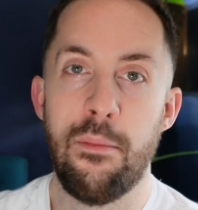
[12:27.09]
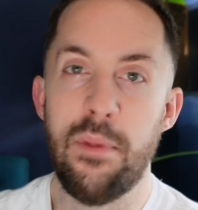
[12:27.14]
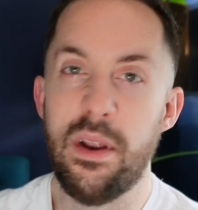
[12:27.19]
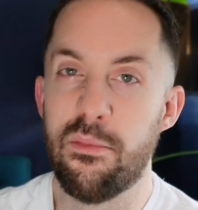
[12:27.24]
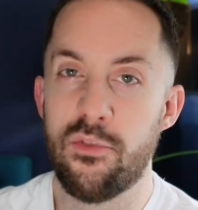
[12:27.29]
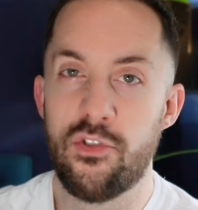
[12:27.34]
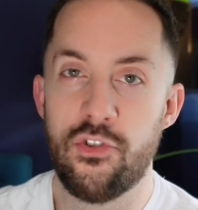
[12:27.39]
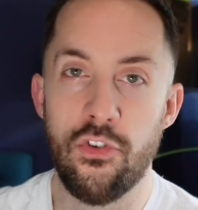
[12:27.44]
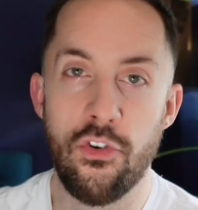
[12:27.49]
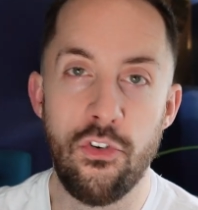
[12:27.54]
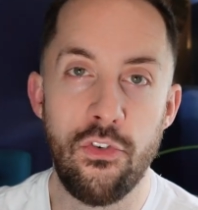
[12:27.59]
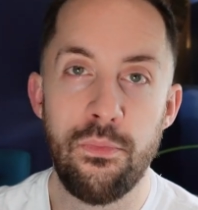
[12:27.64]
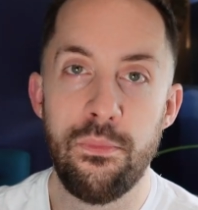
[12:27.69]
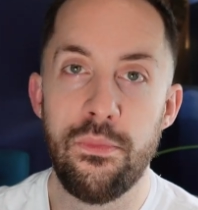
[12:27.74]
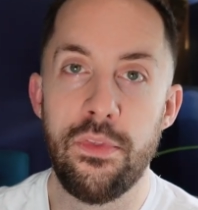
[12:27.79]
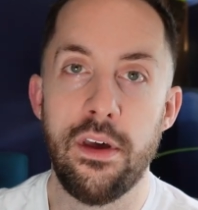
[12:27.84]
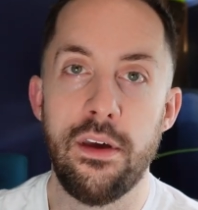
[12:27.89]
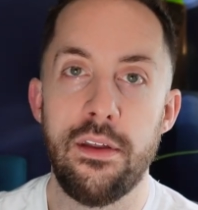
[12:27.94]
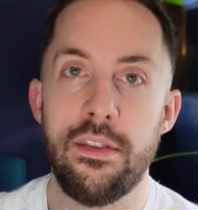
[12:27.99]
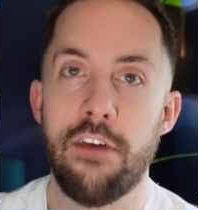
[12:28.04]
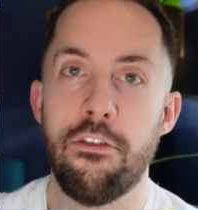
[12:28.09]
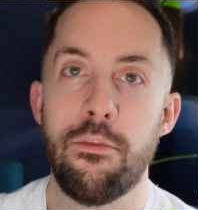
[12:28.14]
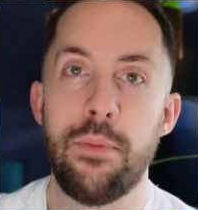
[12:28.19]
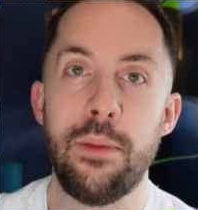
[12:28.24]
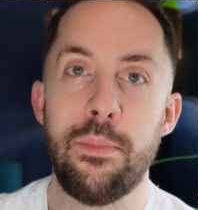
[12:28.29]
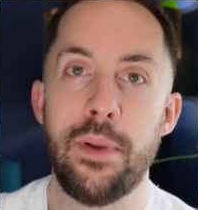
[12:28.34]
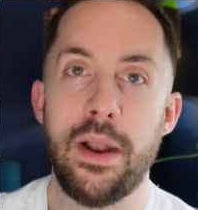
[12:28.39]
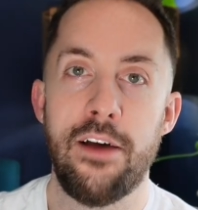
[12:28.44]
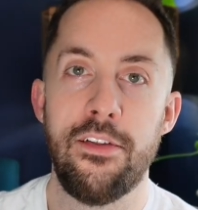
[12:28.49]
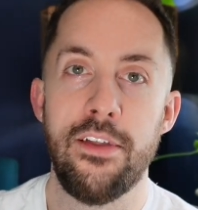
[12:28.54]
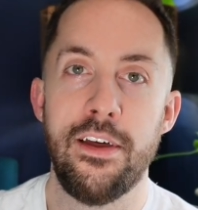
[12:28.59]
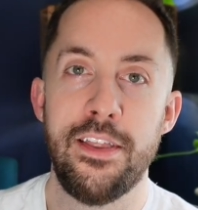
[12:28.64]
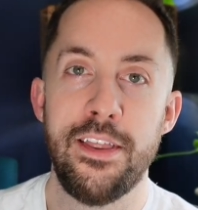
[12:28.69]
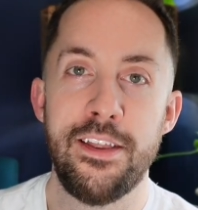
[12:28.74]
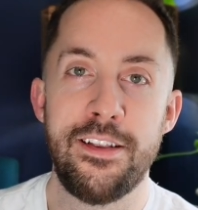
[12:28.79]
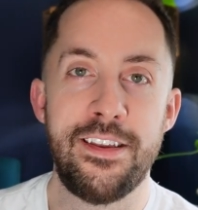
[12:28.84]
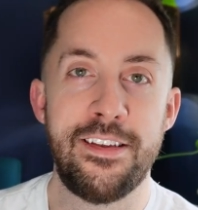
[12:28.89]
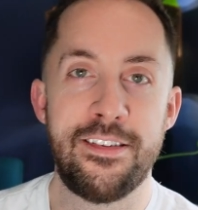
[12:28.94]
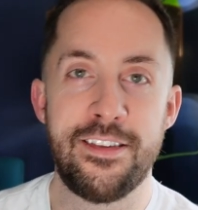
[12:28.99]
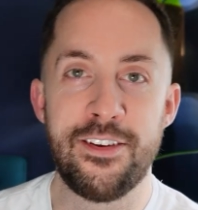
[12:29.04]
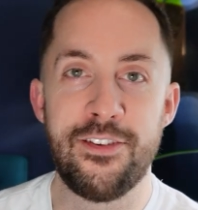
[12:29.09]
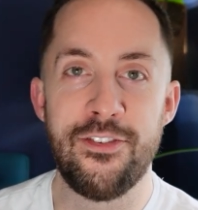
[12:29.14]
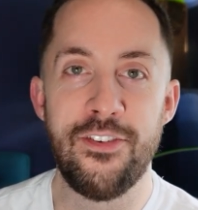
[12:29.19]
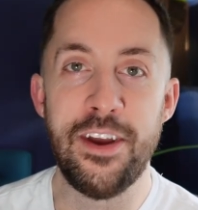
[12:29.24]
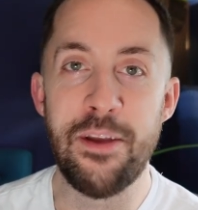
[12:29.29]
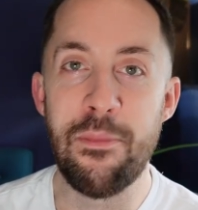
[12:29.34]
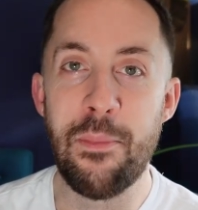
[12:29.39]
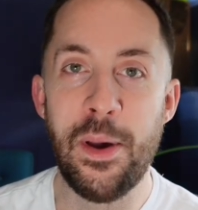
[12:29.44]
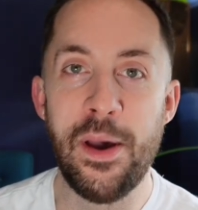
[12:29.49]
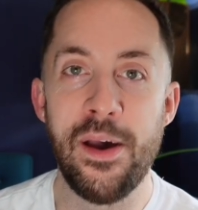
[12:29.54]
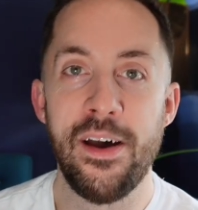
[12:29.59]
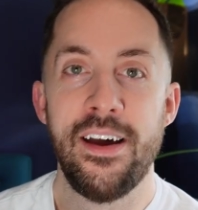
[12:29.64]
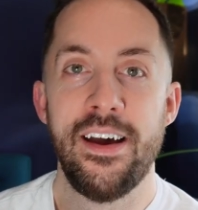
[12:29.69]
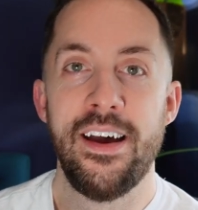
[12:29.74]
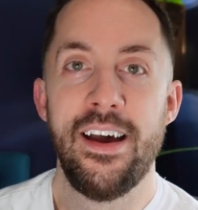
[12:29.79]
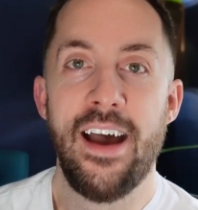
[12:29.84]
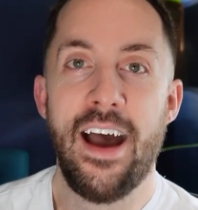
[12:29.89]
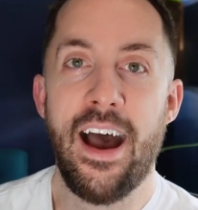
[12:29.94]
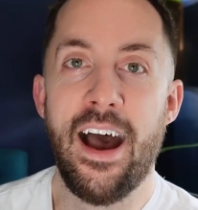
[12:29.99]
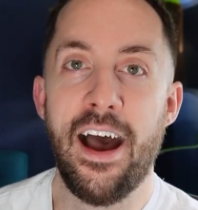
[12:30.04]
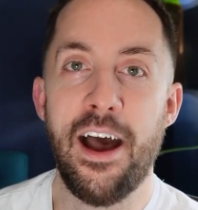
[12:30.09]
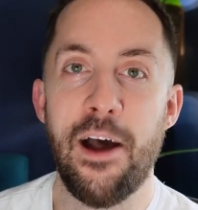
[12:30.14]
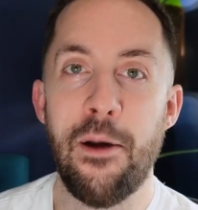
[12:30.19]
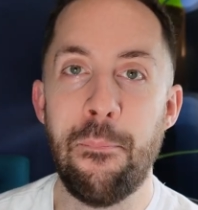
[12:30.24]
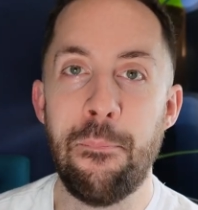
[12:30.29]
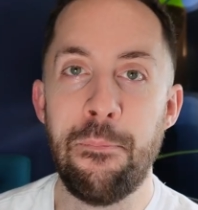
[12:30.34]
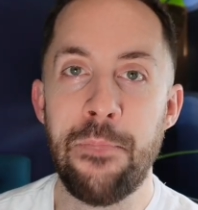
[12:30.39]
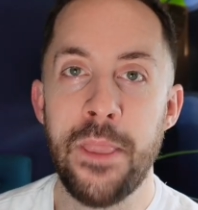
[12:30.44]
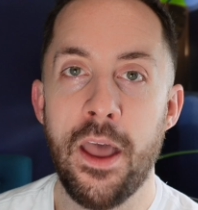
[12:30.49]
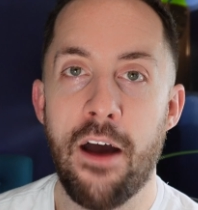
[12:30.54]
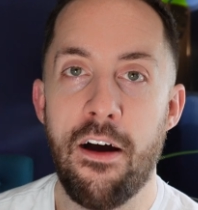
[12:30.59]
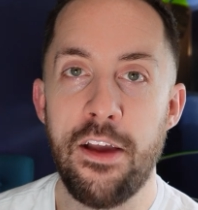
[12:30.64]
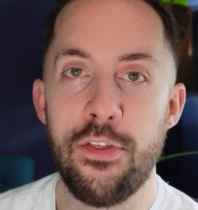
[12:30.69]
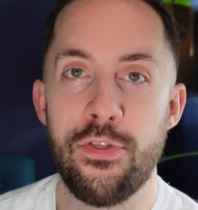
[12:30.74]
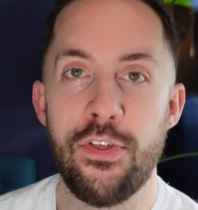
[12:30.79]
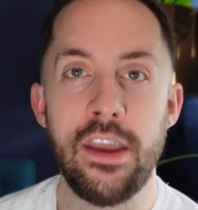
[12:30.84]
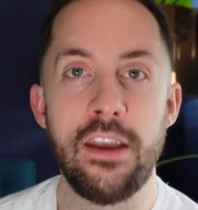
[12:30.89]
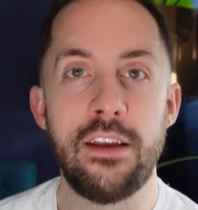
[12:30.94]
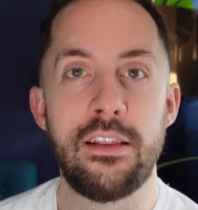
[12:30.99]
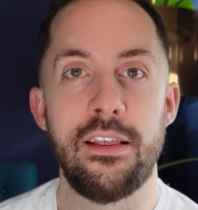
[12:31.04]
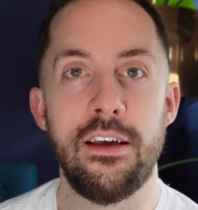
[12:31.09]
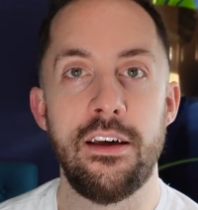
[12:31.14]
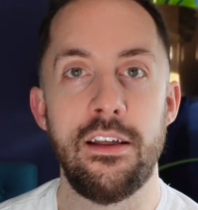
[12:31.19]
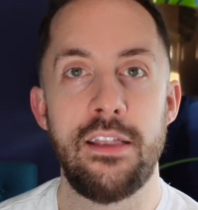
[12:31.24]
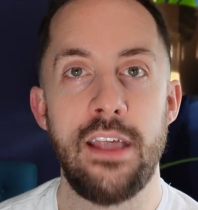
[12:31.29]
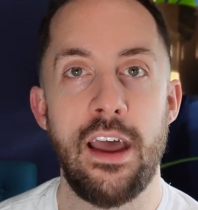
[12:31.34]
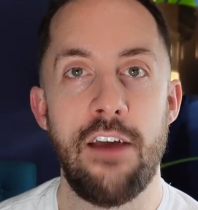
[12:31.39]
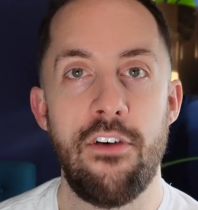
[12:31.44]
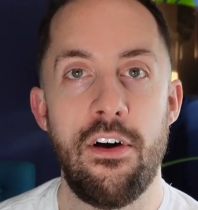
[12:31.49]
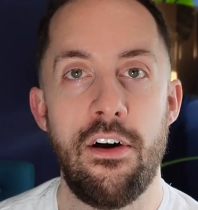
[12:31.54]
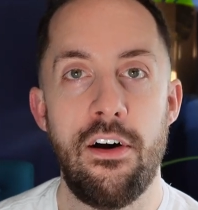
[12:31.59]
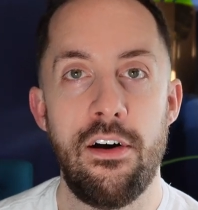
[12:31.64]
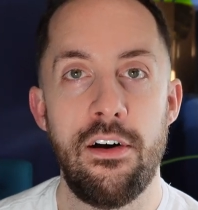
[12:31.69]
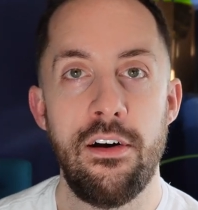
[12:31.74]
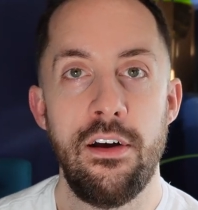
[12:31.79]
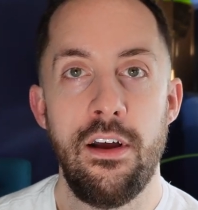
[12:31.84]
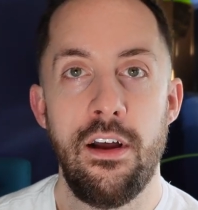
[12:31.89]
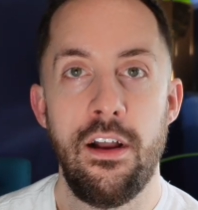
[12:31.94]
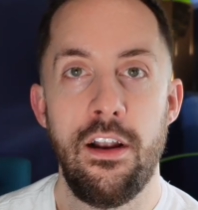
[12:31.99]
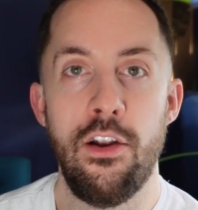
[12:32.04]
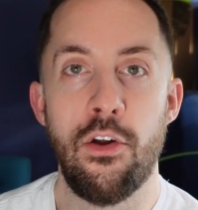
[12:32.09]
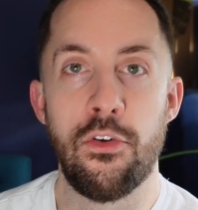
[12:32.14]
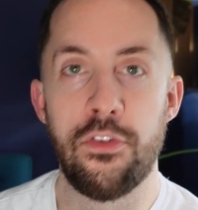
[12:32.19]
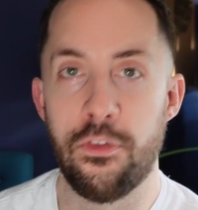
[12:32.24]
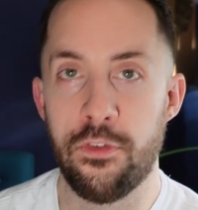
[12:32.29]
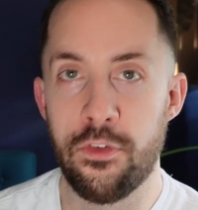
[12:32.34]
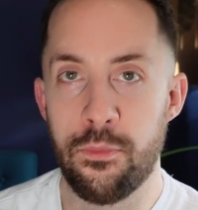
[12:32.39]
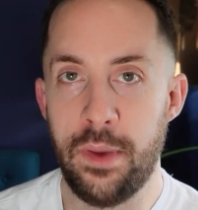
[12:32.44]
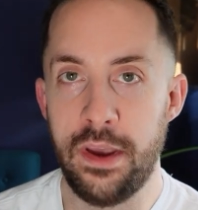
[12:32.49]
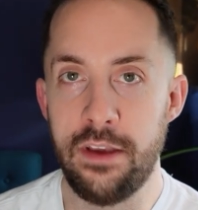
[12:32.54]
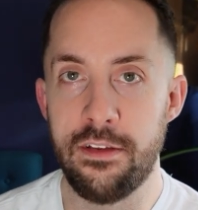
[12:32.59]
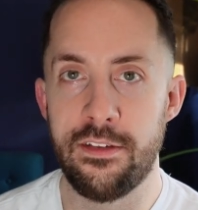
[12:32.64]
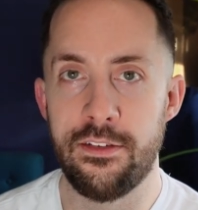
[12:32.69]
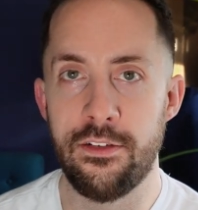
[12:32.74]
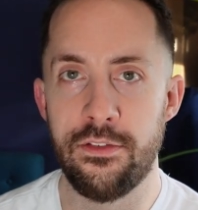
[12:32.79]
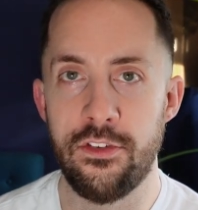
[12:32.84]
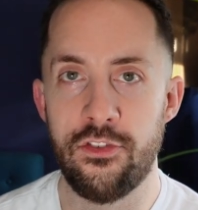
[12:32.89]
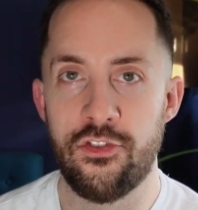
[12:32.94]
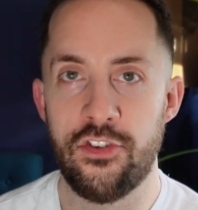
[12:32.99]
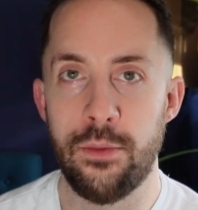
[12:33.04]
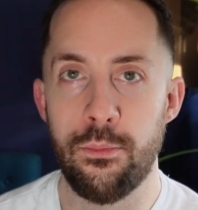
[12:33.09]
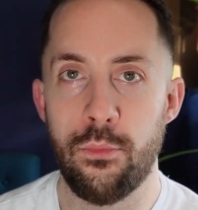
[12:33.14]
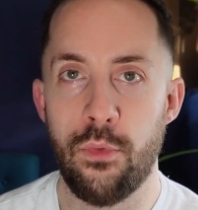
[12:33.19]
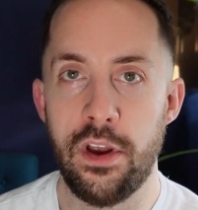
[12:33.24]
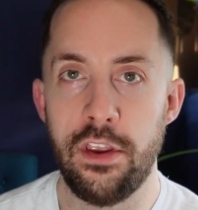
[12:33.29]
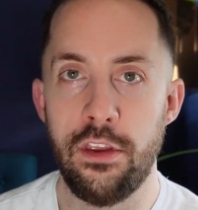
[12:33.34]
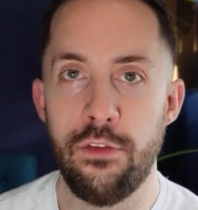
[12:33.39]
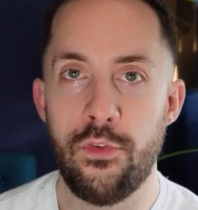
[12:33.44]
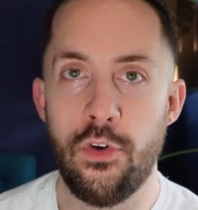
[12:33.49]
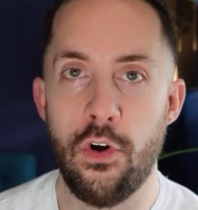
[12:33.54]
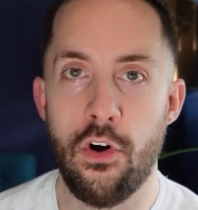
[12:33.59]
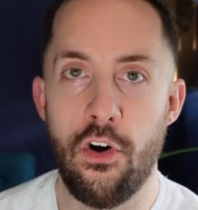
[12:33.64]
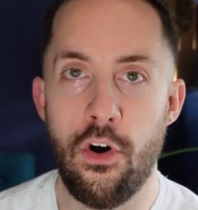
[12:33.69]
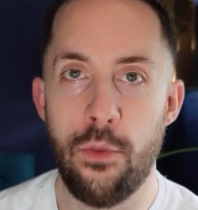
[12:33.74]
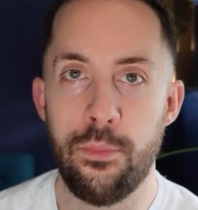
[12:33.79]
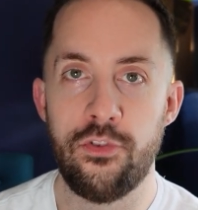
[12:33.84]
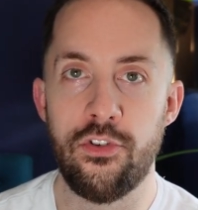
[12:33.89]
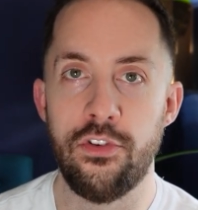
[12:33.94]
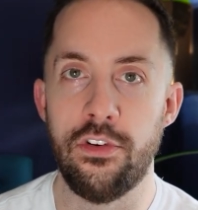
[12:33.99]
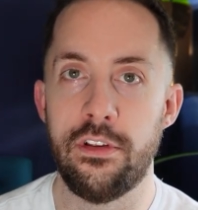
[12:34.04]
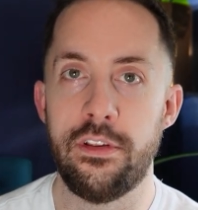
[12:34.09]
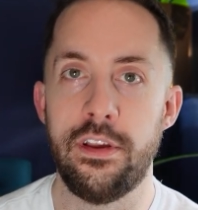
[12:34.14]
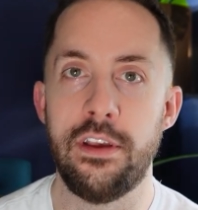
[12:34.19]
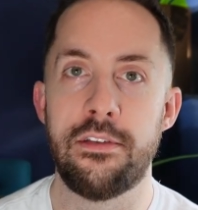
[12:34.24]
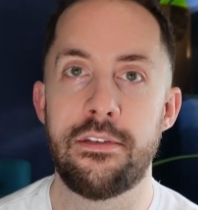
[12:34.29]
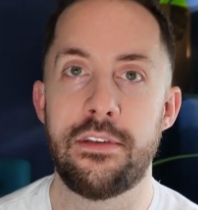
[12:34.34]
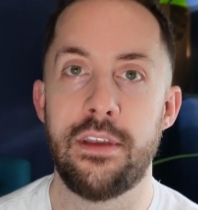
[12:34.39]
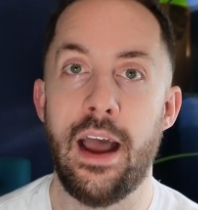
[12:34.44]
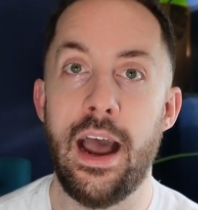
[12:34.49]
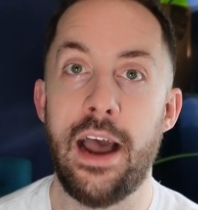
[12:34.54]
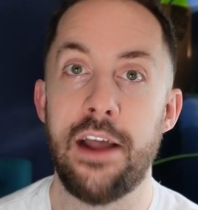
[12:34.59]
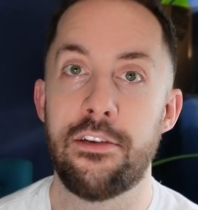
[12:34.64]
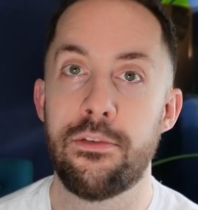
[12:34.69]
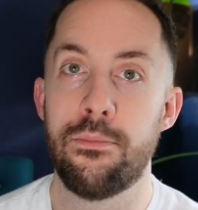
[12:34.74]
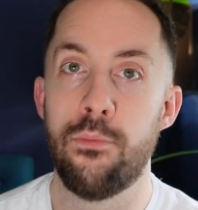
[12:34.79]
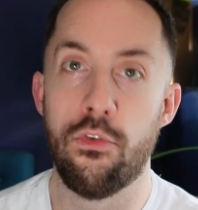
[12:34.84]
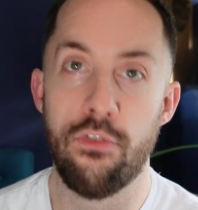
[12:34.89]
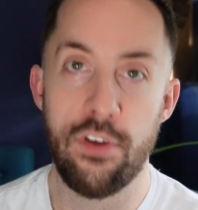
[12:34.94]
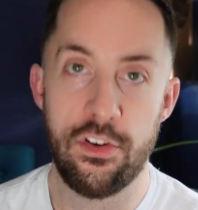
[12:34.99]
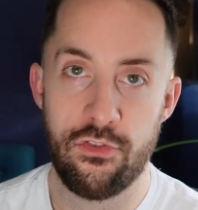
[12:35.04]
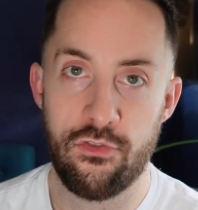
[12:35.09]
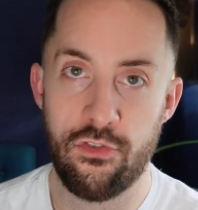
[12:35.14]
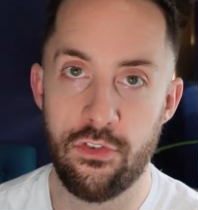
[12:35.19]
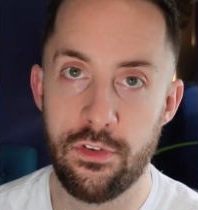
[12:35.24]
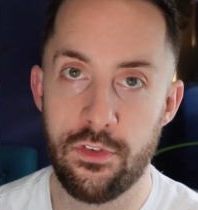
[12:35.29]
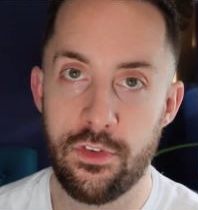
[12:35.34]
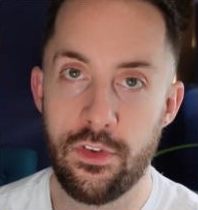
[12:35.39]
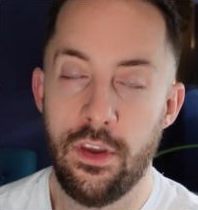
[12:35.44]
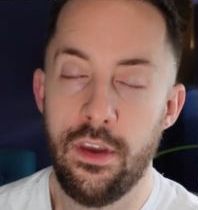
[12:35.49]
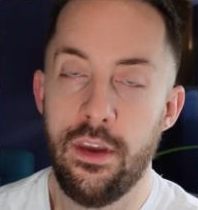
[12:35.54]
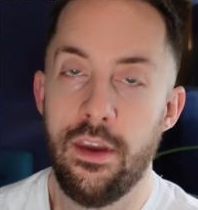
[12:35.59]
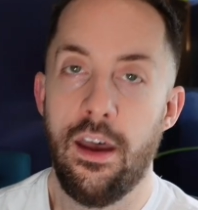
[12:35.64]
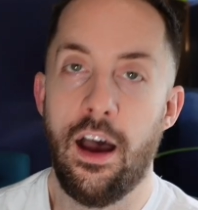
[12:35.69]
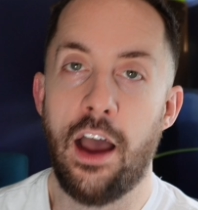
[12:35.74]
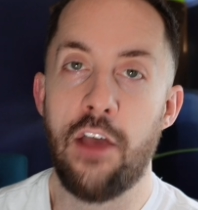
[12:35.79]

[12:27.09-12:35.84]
I mean, I'm sure that there are people out there that disagree, but I think that there are lots of spaces on the ship where you've got opportunities to add more restaurants.